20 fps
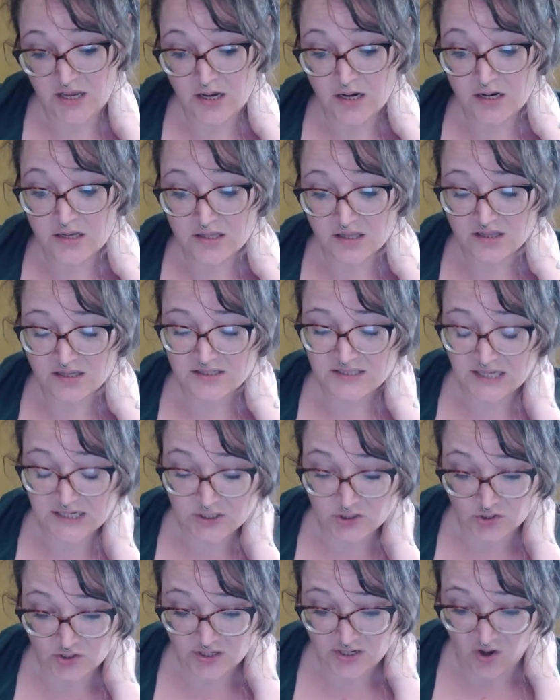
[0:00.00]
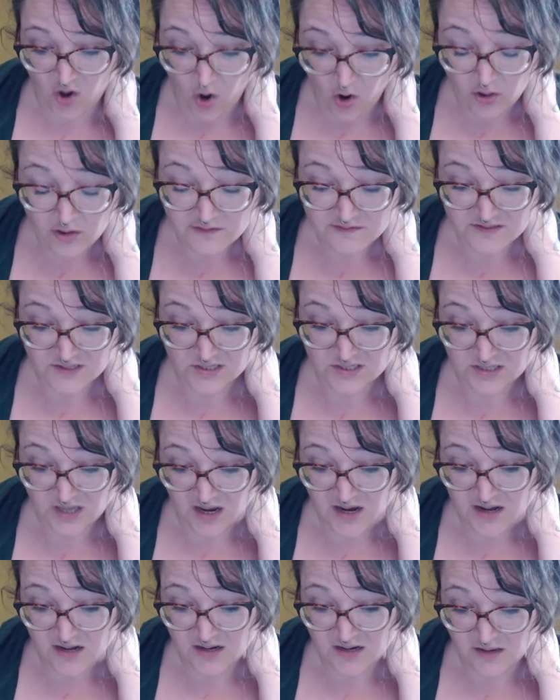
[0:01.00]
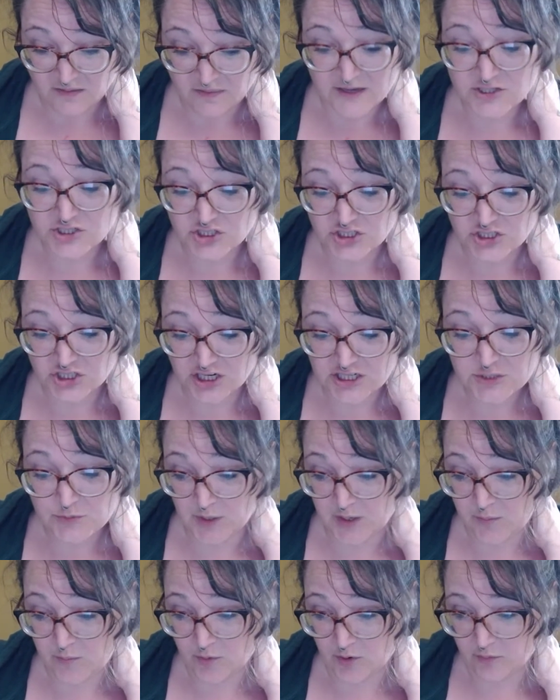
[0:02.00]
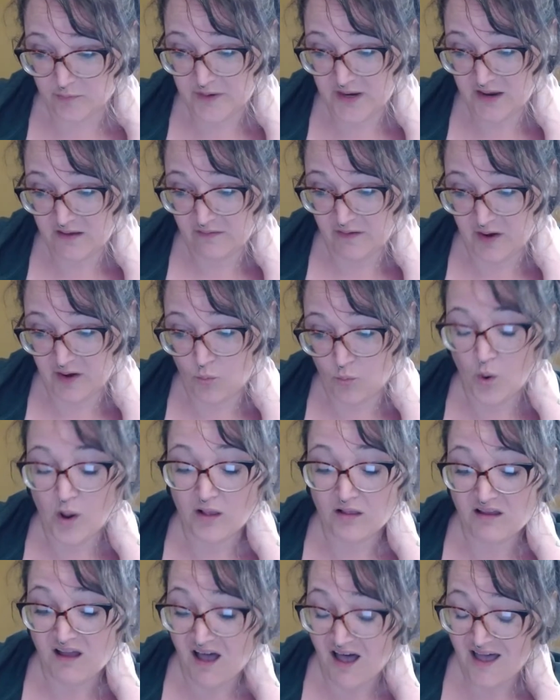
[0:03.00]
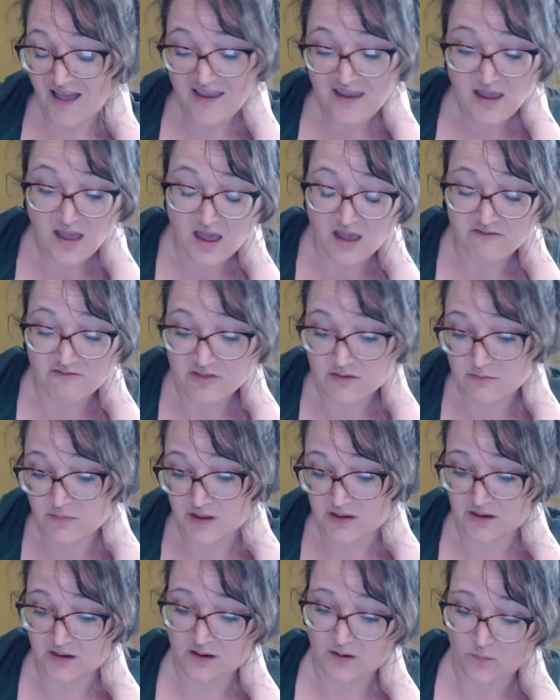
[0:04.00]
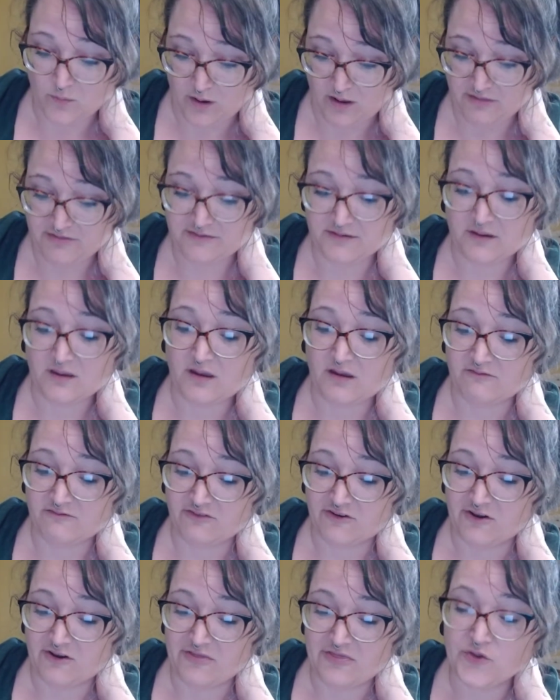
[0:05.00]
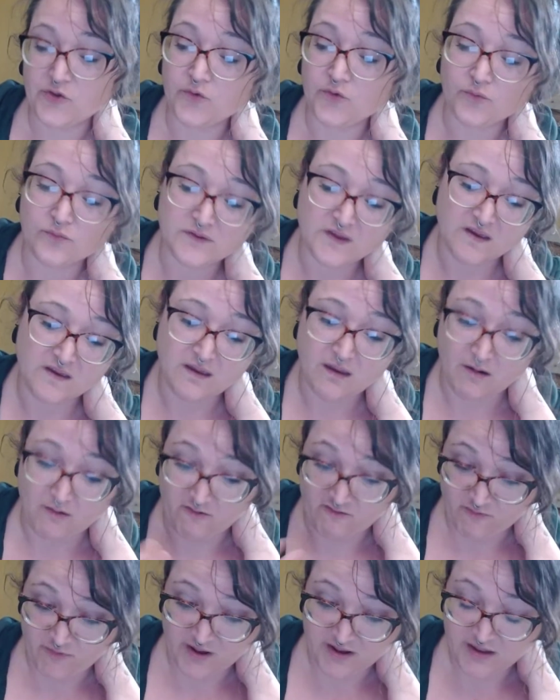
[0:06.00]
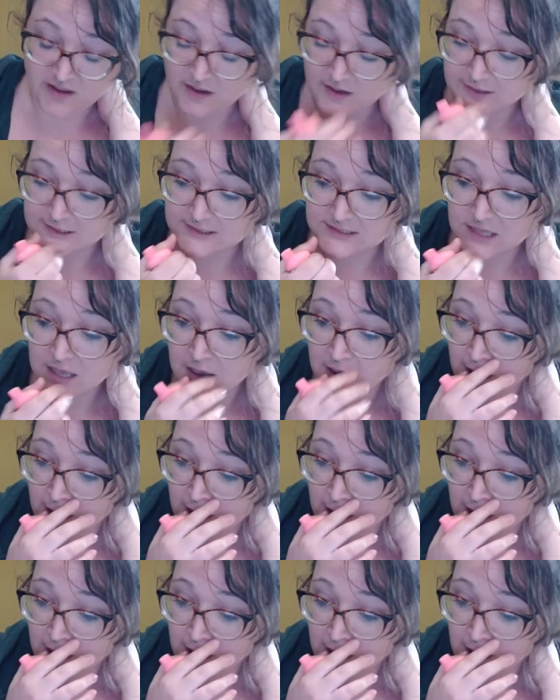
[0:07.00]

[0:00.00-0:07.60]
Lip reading: that they take a look at all of society and they judge people being like, well, I have the money and wealth and comfort to take care of my kids,